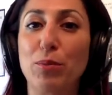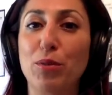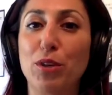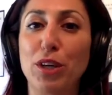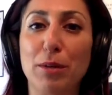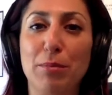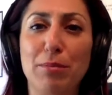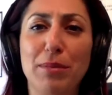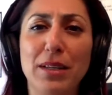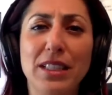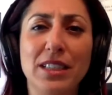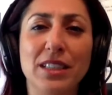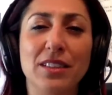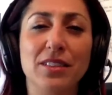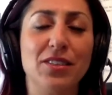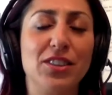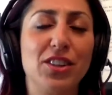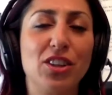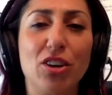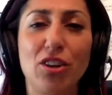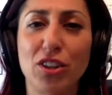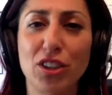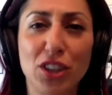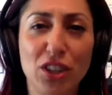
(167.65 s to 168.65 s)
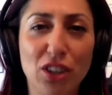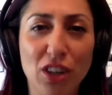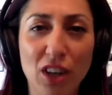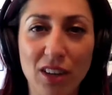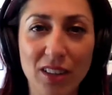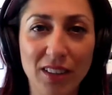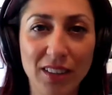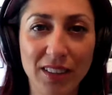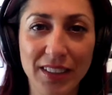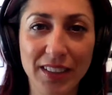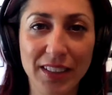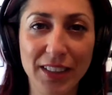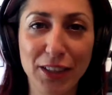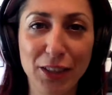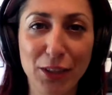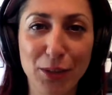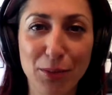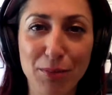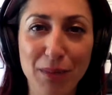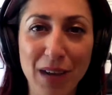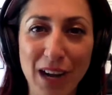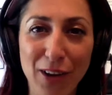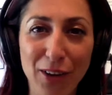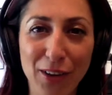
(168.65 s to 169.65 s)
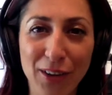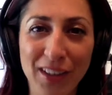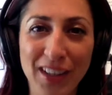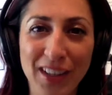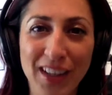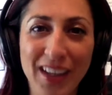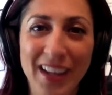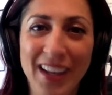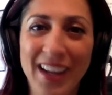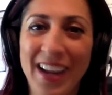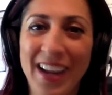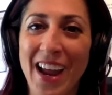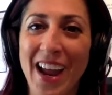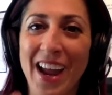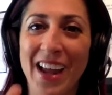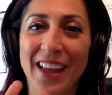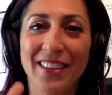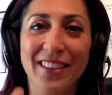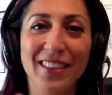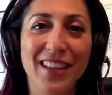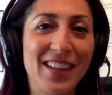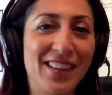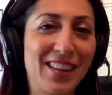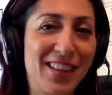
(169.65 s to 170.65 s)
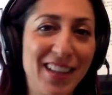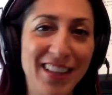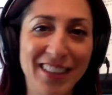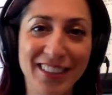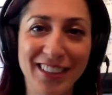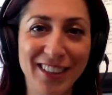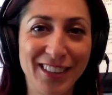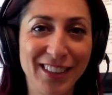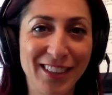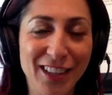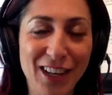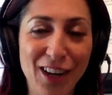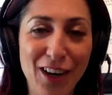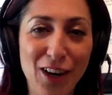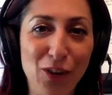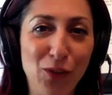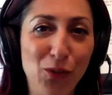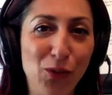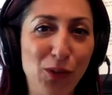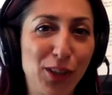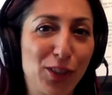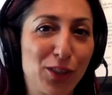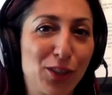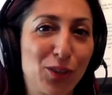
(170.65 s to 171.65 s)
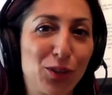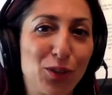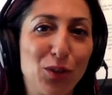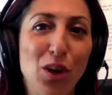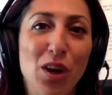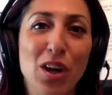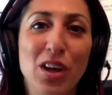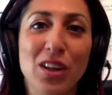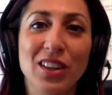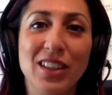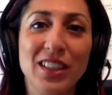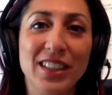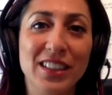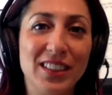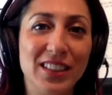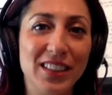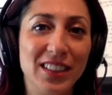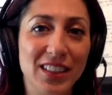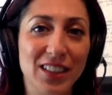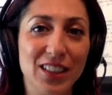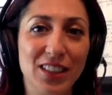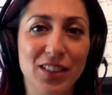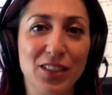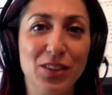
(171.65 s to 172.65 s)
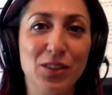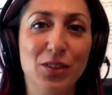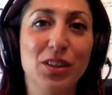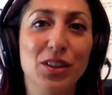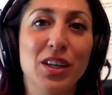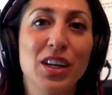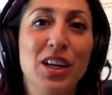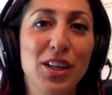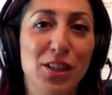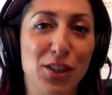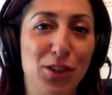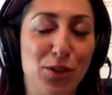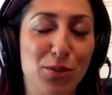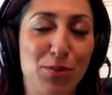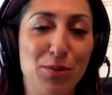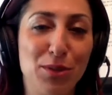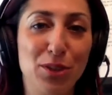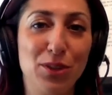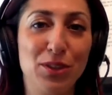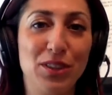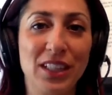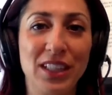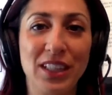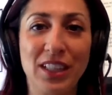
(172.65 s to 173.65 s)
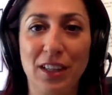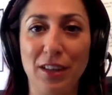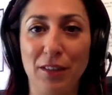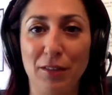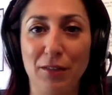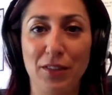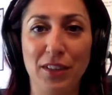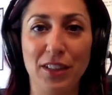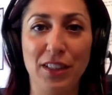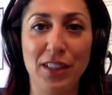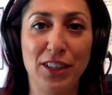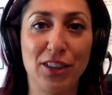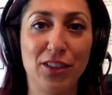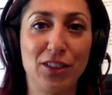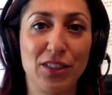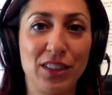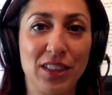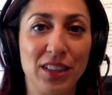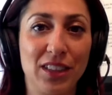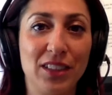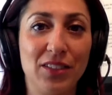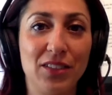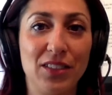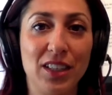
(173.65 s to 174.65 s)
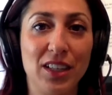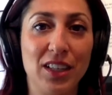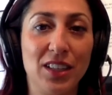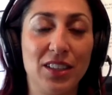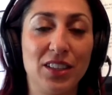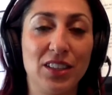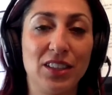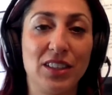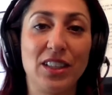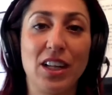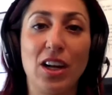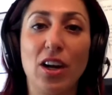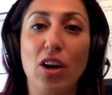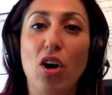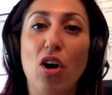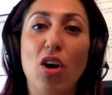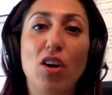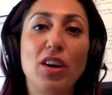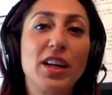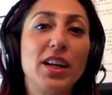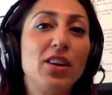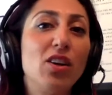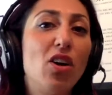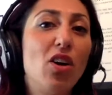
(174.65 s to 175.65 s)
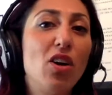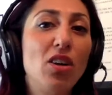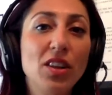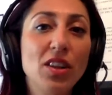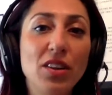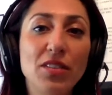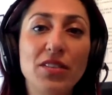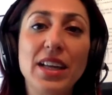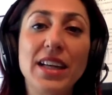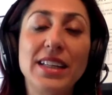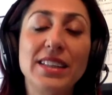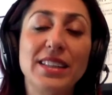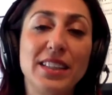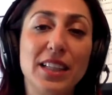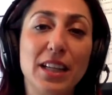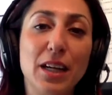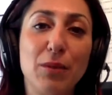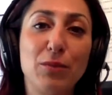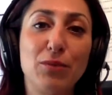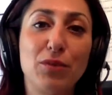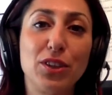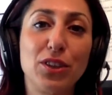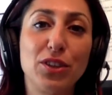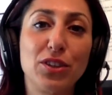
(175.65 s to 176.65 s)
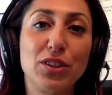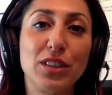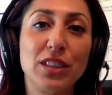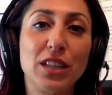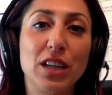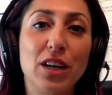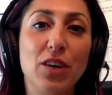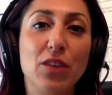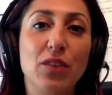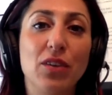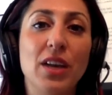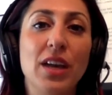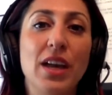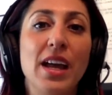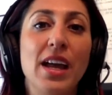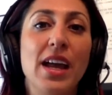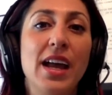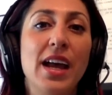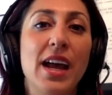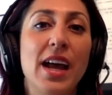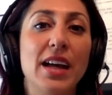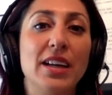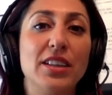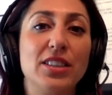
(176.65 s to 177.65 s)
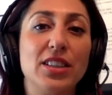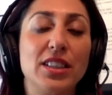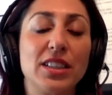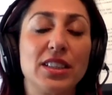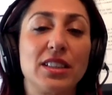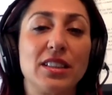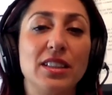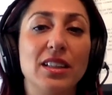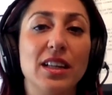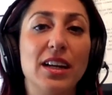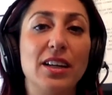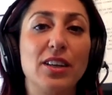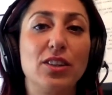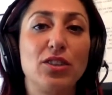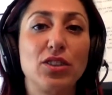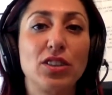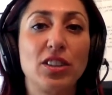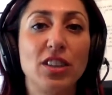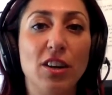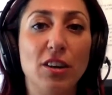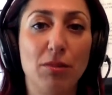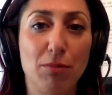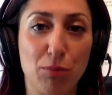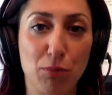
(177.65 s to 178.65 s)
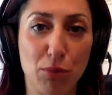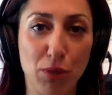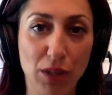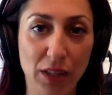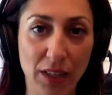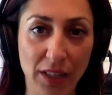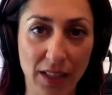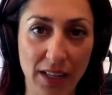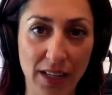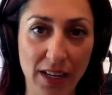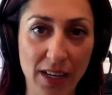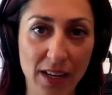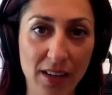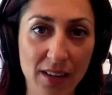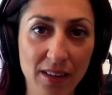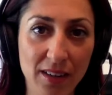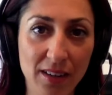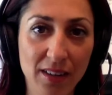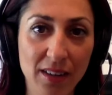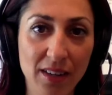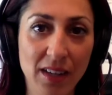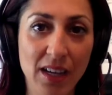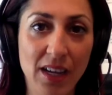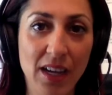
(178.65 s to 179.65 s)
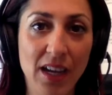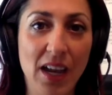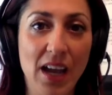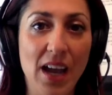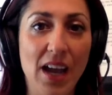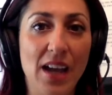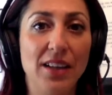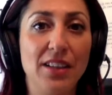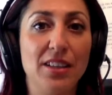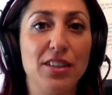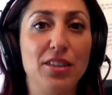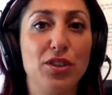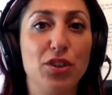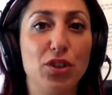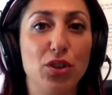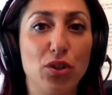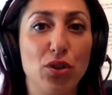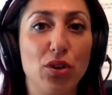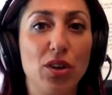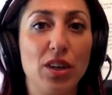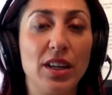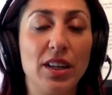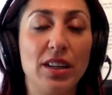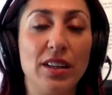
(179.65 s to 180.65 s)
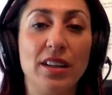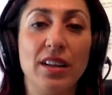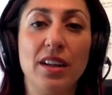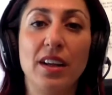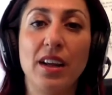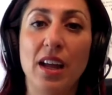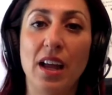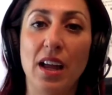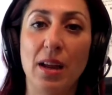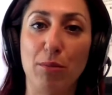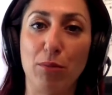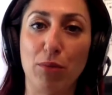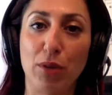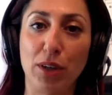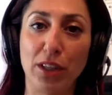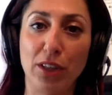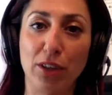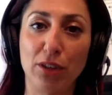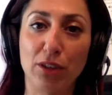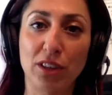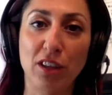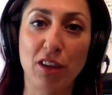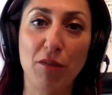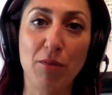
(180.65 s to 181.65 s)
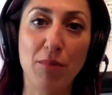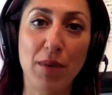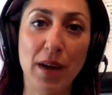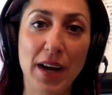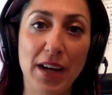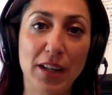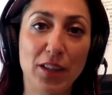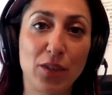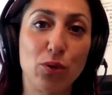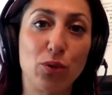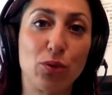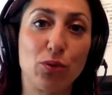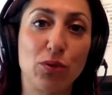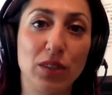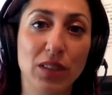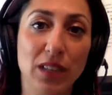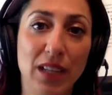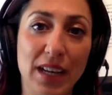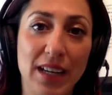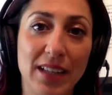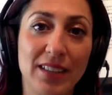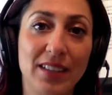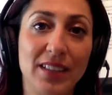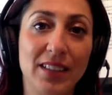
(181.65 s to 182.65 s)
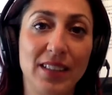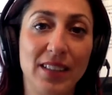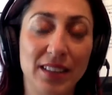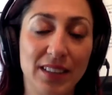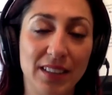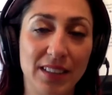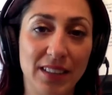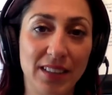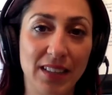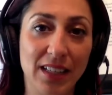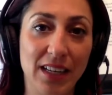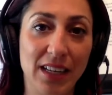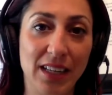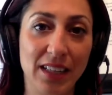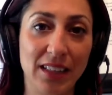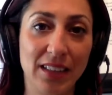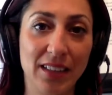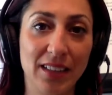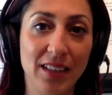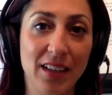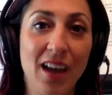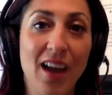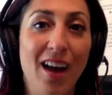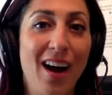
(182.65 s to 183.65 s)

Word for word: Put a piece of dark chocolate in your mouth and let that dissolve while you're listening to your music and feeling your sense of touch inside. All get all of that set up for yourself and just let yourself breathe it in and enjoy it and bring yourself back to a relaxed state.